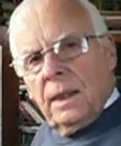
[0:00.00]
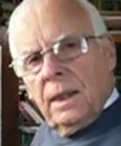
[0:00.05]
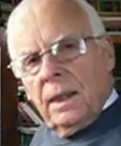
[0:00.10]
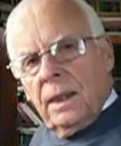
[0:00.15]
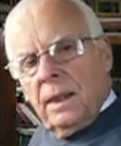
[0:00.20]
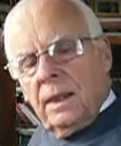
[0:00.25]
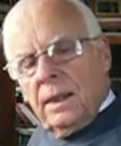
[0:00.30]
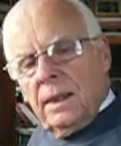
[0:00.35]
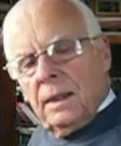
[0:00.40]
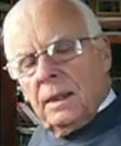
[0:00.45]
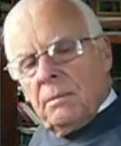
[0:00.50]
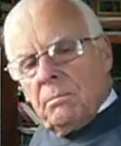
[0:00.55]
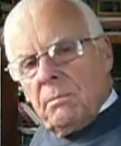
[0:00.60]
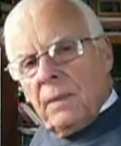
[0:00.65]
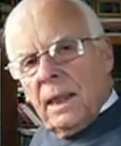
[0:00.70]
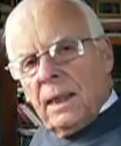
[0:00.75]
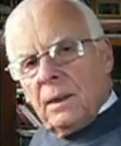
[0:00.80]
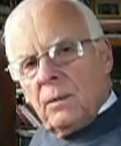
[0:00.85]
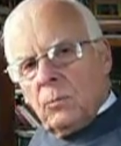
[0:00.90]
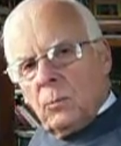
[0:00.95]
He
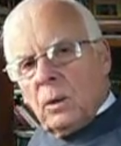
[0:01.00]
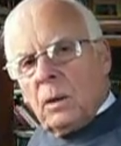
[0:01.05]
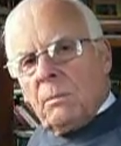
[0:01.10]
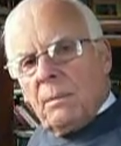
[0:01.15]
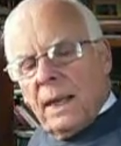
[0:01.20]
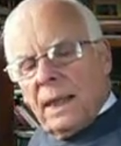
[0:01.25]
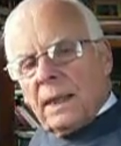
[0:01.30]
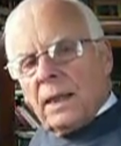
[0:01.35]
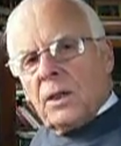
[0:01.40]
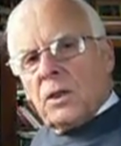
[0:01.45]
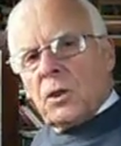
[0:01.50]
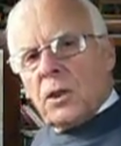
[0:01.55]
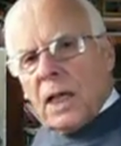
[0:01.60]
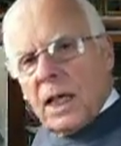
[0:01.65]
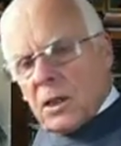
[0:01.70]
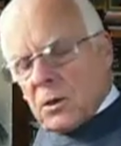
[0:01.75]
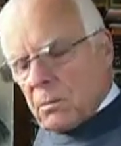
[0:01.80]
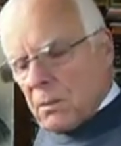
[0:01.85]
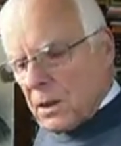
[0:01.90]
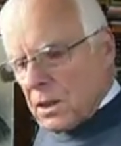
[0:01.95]
may, will make a
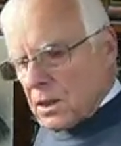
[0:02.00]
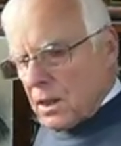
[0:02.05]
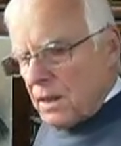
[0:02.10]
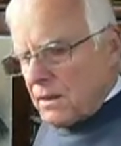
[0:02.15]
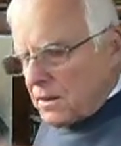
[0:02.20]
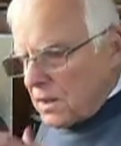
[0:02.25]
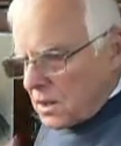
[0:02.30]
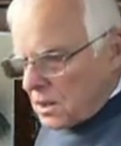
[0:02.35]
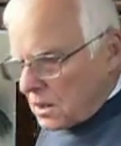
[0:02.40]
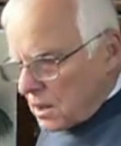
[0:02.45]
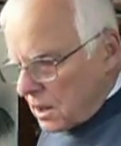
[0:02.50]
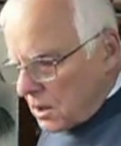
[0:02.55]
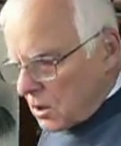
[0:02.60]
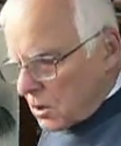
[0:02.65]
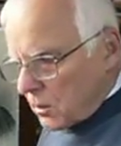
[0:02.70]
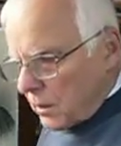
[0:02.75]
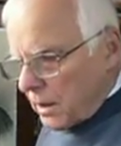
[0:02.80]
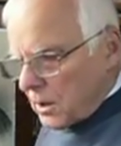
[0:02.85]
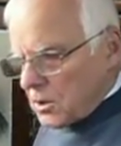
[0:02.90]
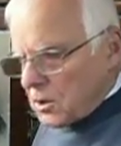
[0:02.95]
judgment in this
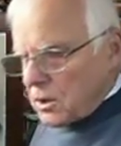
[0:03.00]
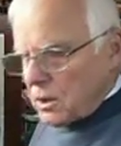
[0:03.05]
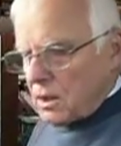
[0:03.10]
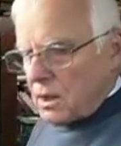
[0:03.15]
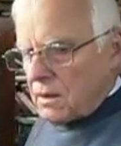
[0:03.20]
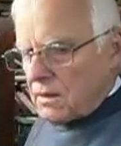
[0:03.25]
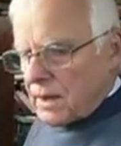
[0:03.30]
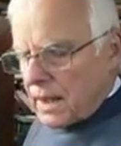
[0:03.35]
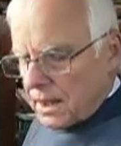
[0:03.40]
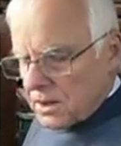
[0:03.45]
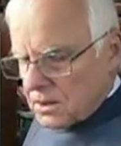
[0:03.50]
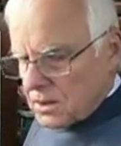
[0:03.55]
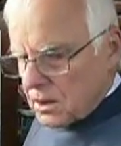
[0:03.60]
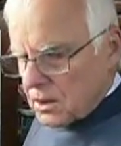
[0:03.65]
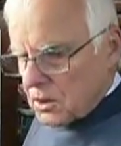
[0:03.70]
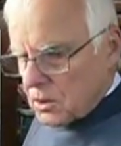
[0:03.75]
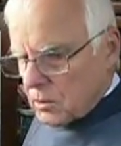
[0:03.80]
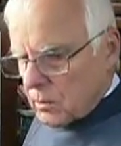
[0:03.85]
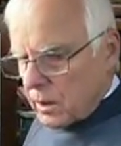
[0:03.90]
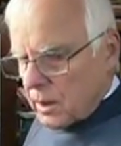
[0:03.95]
situation, in that
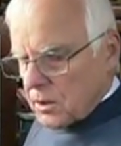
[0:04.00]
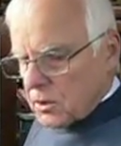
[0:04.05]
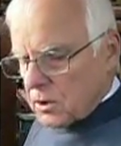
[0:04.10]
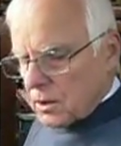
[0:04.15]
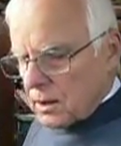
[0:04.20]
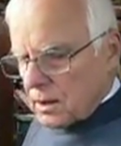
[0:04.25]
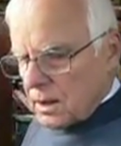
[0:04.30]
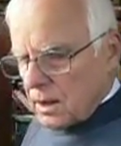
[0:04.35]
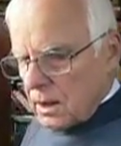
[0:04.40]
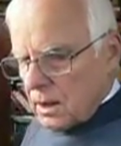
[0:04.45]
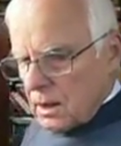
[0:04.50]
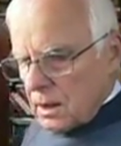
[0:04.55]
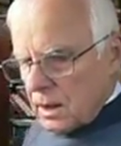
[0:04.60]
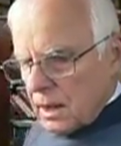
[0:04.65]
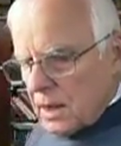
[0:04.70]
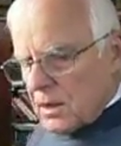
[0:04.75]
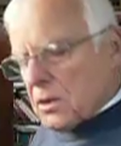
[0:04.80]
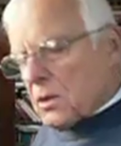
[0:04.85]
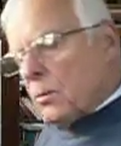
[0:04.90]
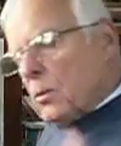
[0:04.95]
situation,
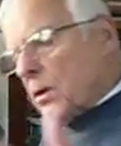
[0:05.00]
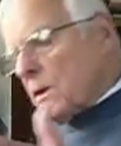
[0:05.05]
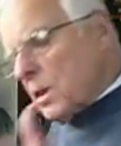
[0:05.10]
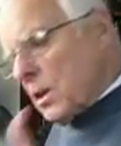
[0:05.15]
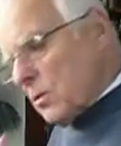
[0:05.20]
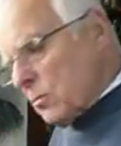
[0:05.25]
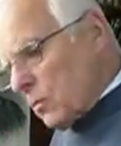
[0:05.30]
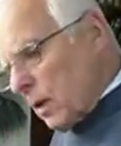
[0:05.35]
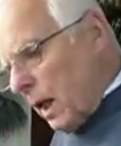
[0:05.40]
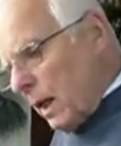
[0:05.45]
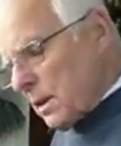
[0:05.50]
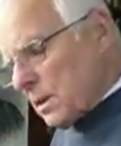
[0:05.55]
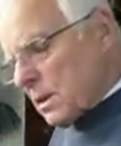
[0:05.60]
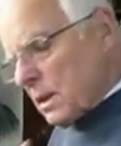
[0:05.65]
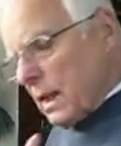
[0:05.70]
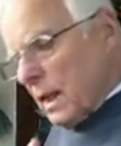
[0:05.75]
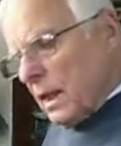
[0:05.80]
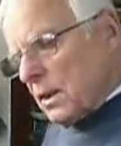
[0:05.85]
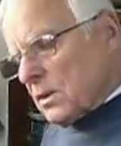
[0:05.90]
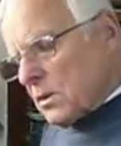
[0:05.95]
as to what is right
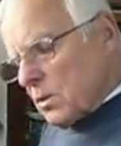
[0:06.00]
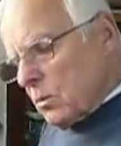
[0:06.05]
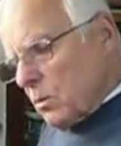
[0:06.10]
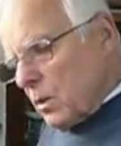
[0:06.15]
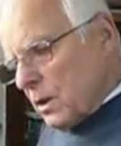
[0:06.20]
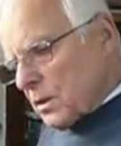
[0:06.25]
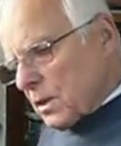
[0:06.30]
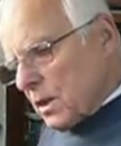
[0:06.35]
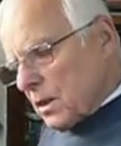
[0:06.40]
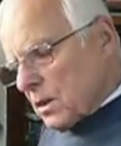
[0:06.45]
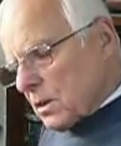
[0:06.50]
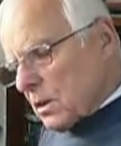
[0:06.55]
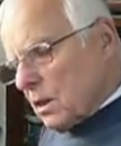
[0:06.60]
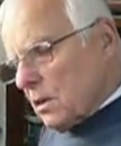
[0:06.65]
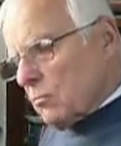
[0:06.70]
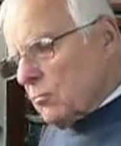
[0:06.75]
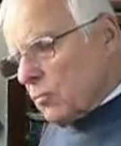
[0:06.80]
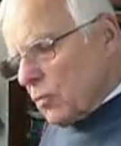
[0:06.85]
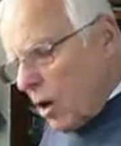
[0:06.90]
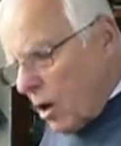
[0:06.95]
and to what is
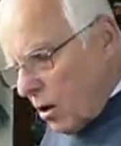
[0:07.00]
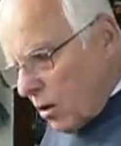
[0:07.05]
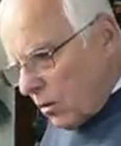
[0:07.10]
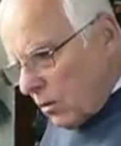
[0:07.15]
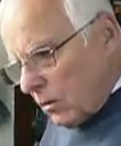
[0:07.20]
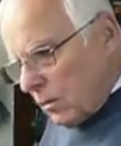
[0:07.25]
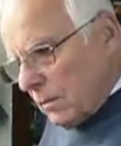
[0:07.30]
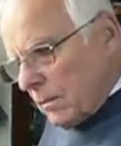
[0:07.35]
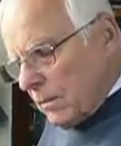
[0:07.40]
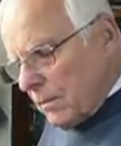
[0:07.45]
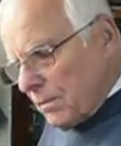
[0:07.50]
wrong.